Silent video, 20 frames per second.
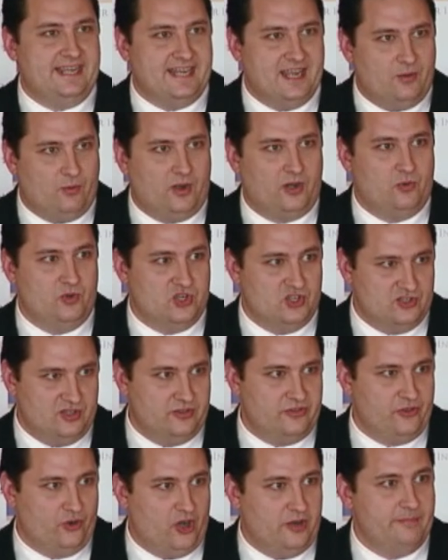Network, which is the
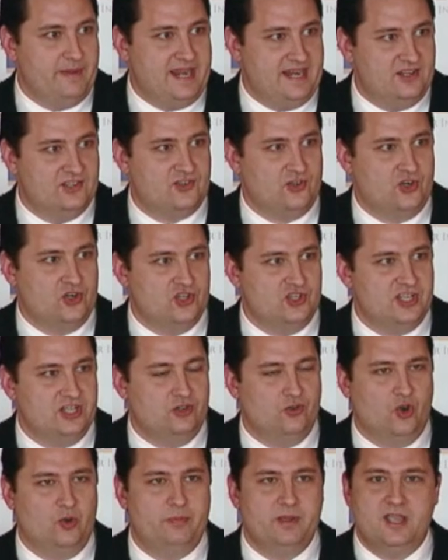third main insurgency
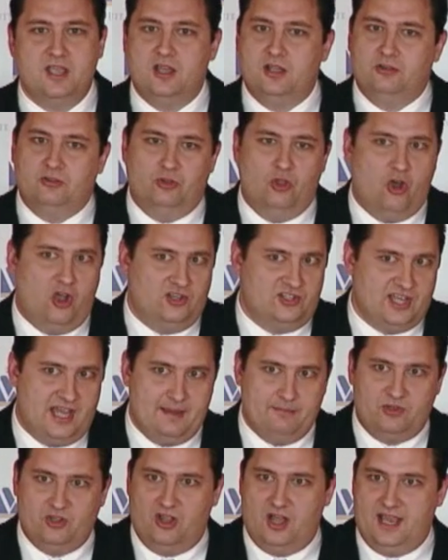group,
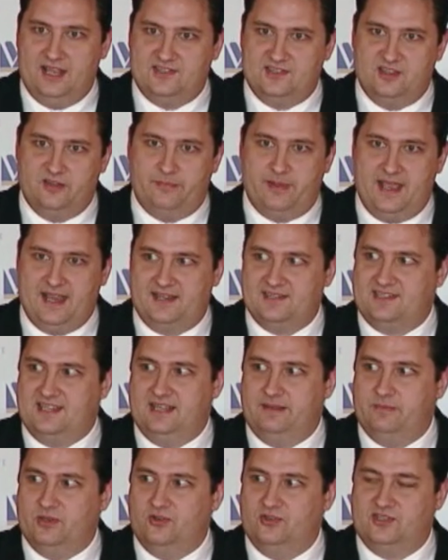longtime clients of the
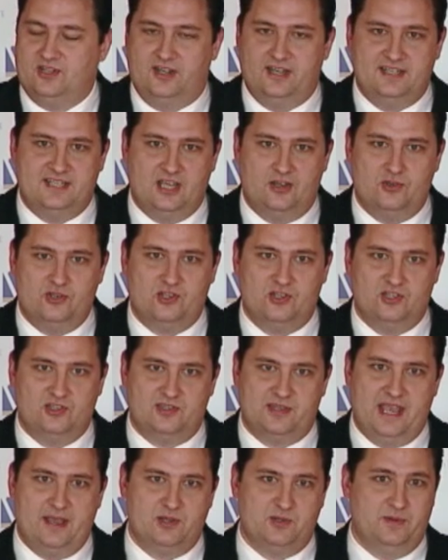Pakistani military intelligence
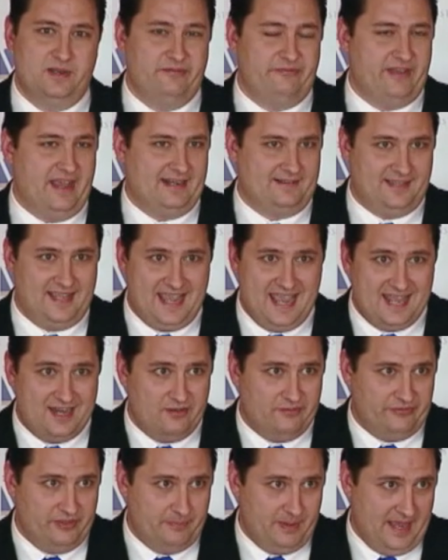establishment. In fact, the head
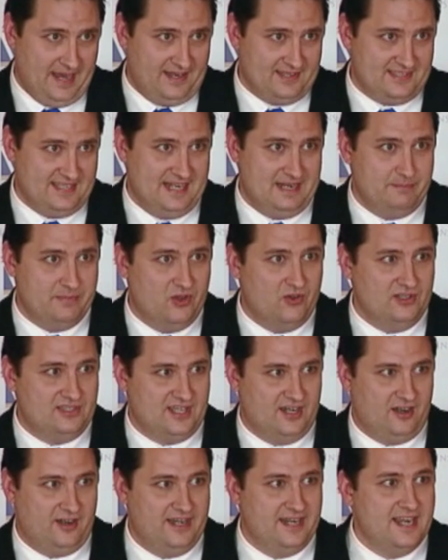of the Pakistani
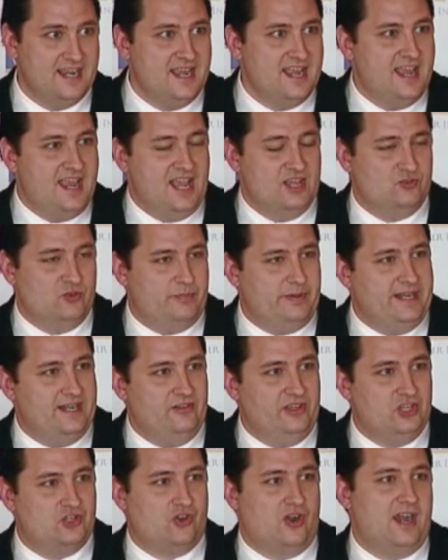military has
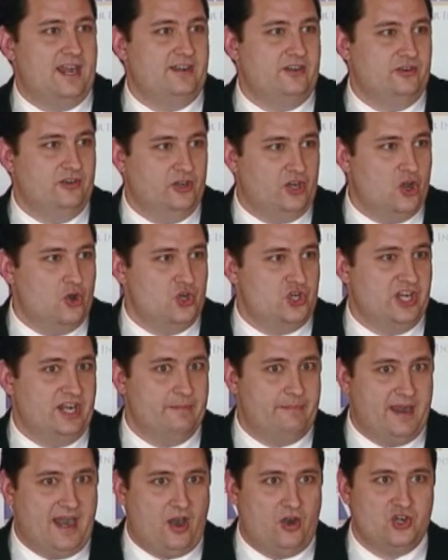repeatedly tried to negotiate
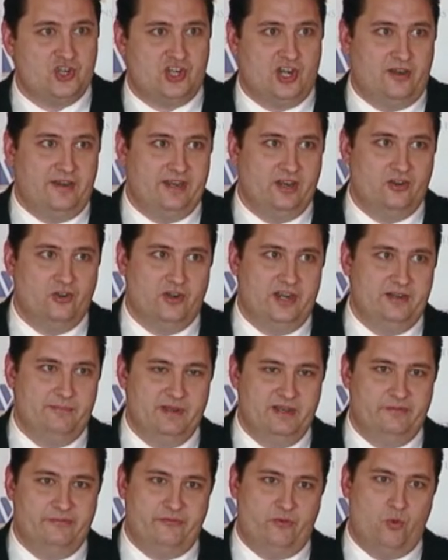a power-sharing
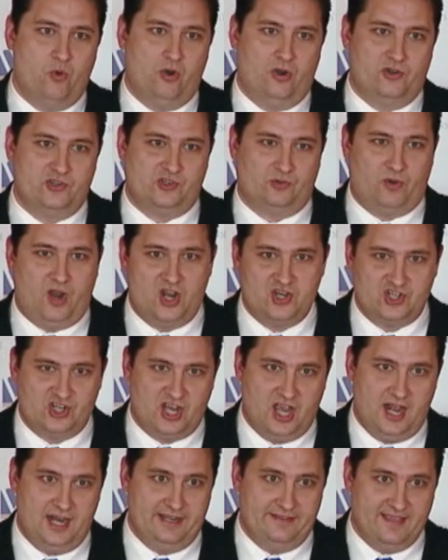agreement for Siraj
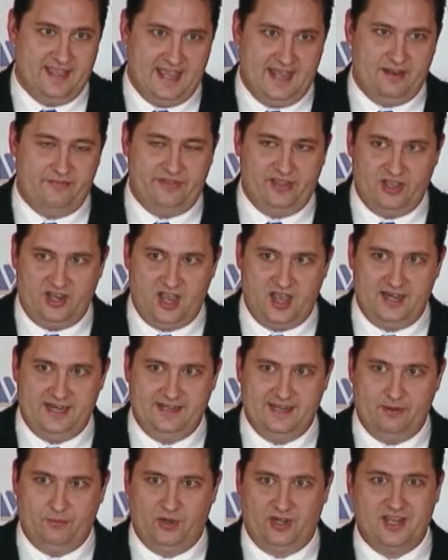Haqqani, the head of the Haqqani
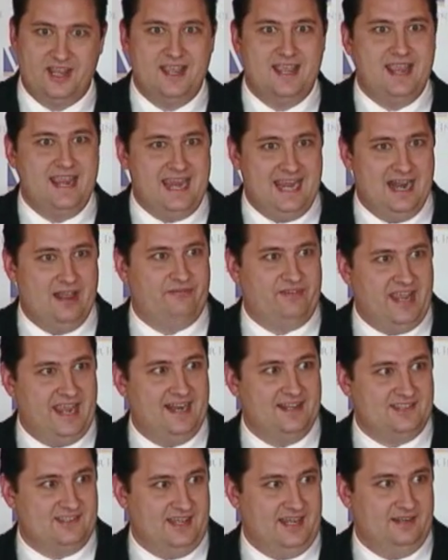Network, in
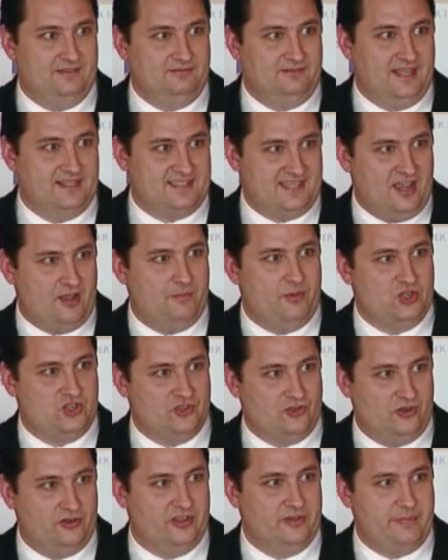Afghanistan. That's how much
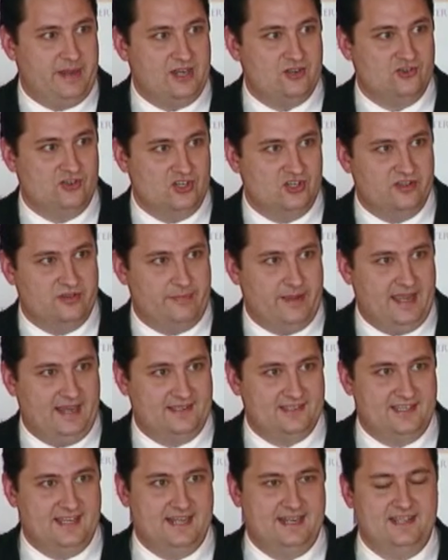they're under the patronage of the
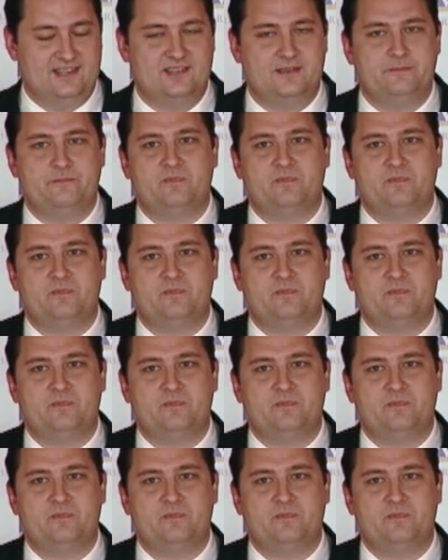Pakistanis.